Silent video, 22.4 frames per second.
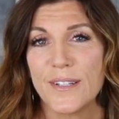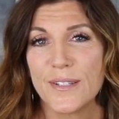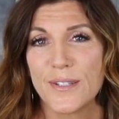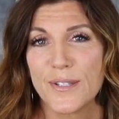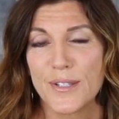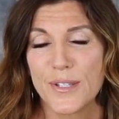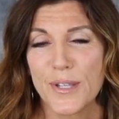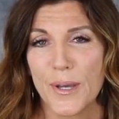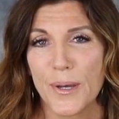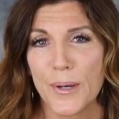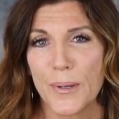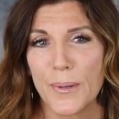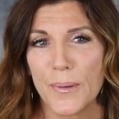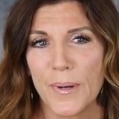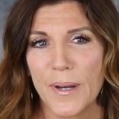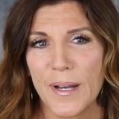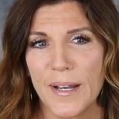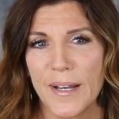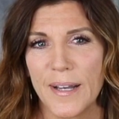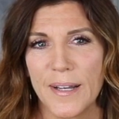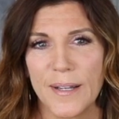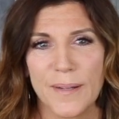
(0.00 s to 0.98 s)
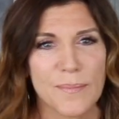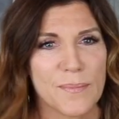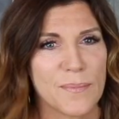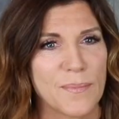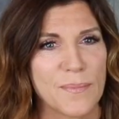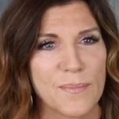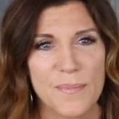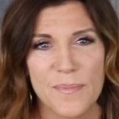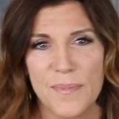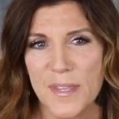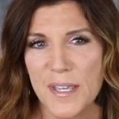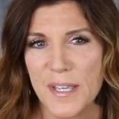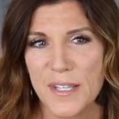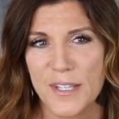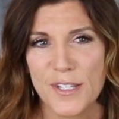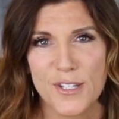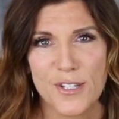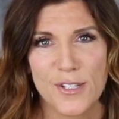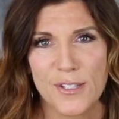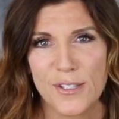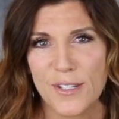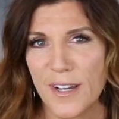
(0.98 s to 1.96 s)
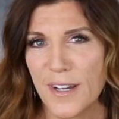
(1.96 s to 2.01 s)
So things
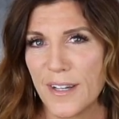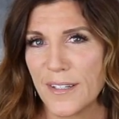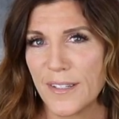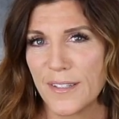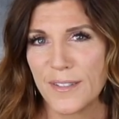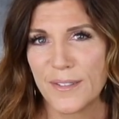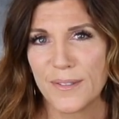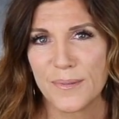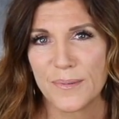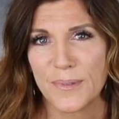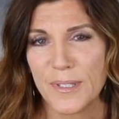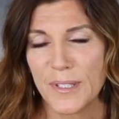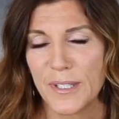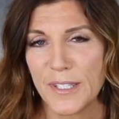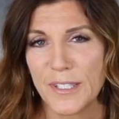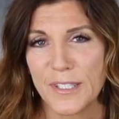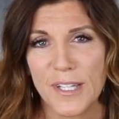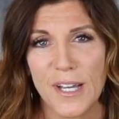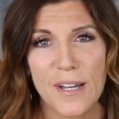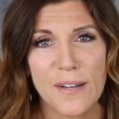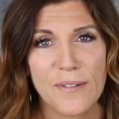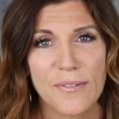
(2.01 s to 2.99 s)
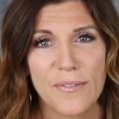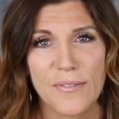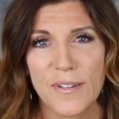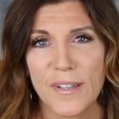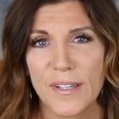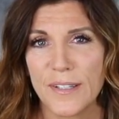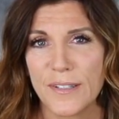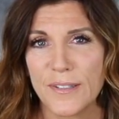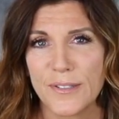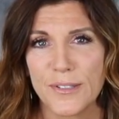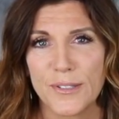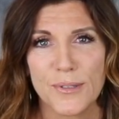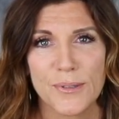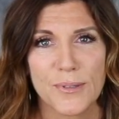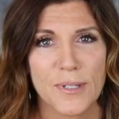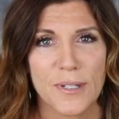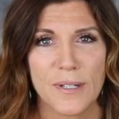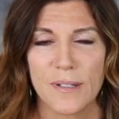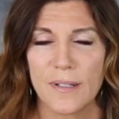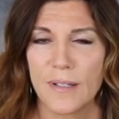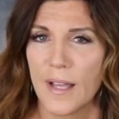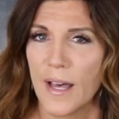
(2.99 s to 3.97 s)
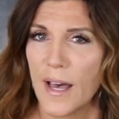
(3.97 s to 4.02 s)
just got really tough, and due to
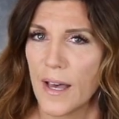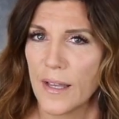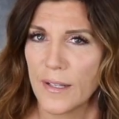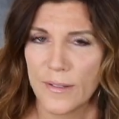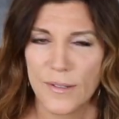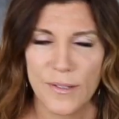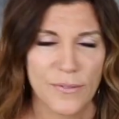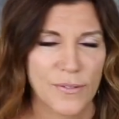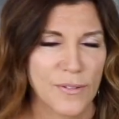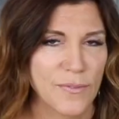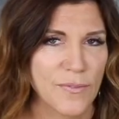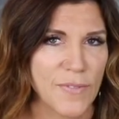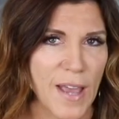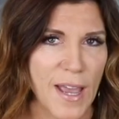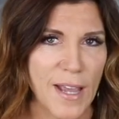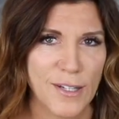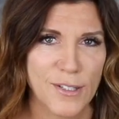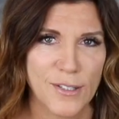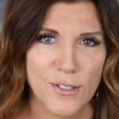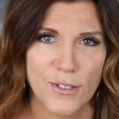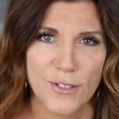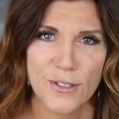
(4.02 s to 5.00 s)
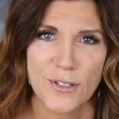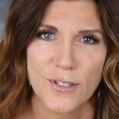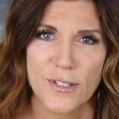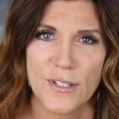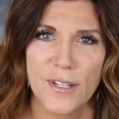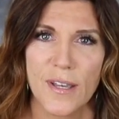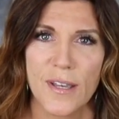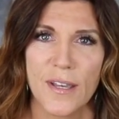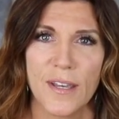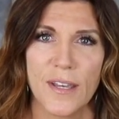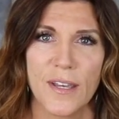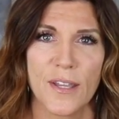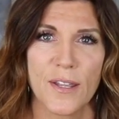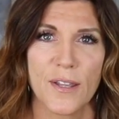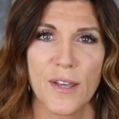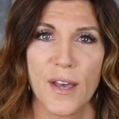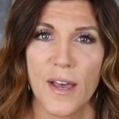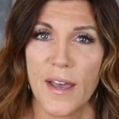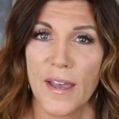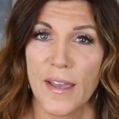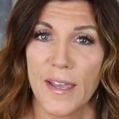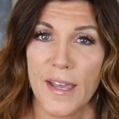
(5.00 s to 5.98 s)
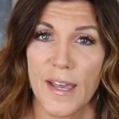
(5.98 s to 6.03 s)
a lot of different factors,
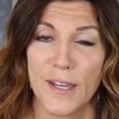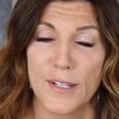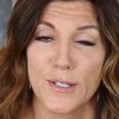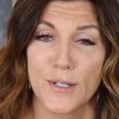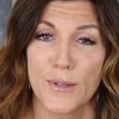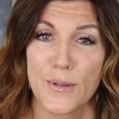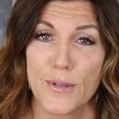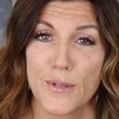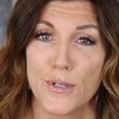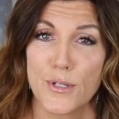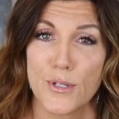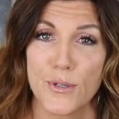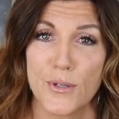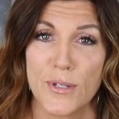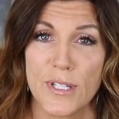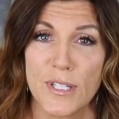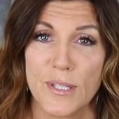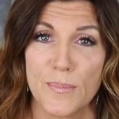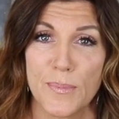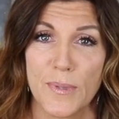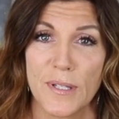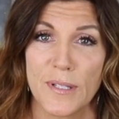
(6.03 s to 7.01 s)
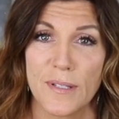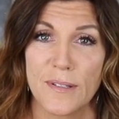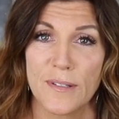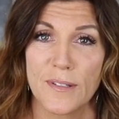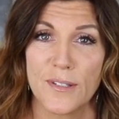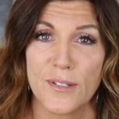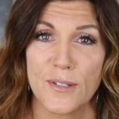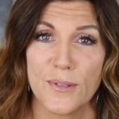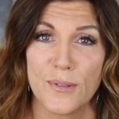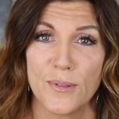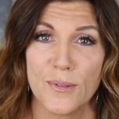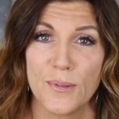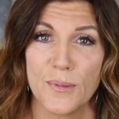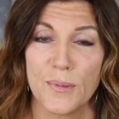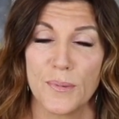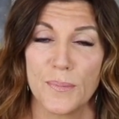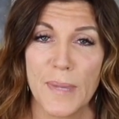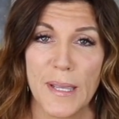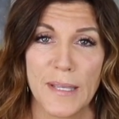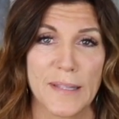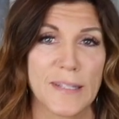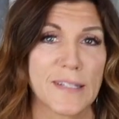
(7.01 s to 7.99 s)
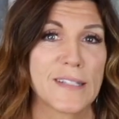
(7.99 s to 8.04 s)
I had no other choice but to
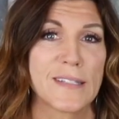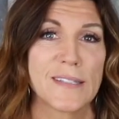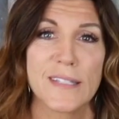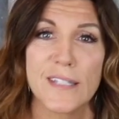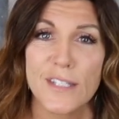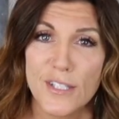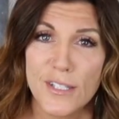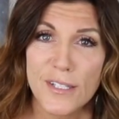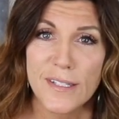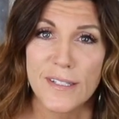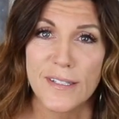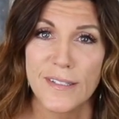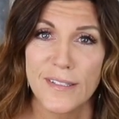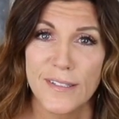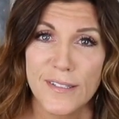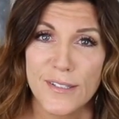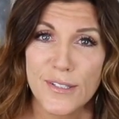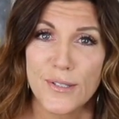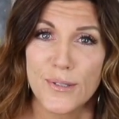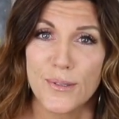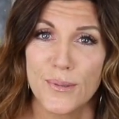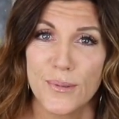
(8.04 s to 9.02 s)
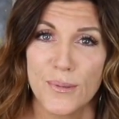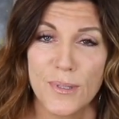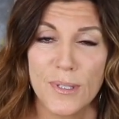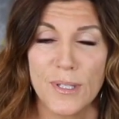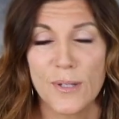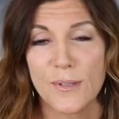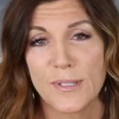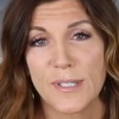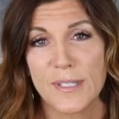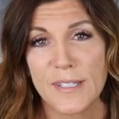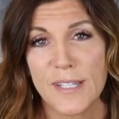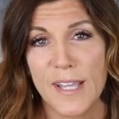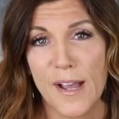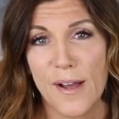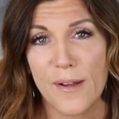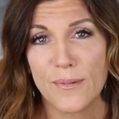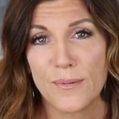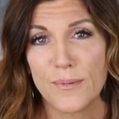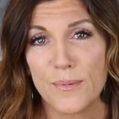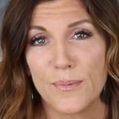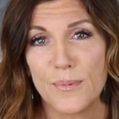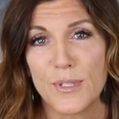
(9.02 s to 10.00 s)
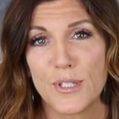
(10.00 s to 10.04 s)
make the decision to close it
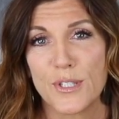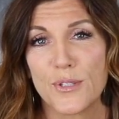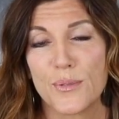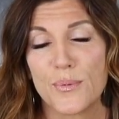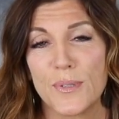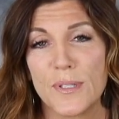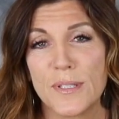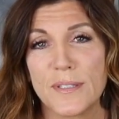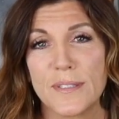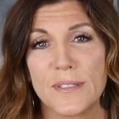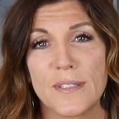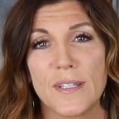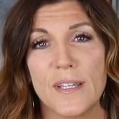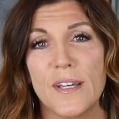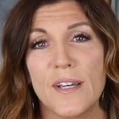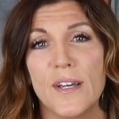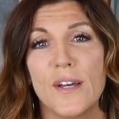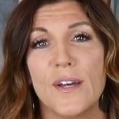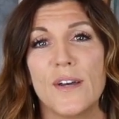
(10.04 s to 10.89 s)
down, which was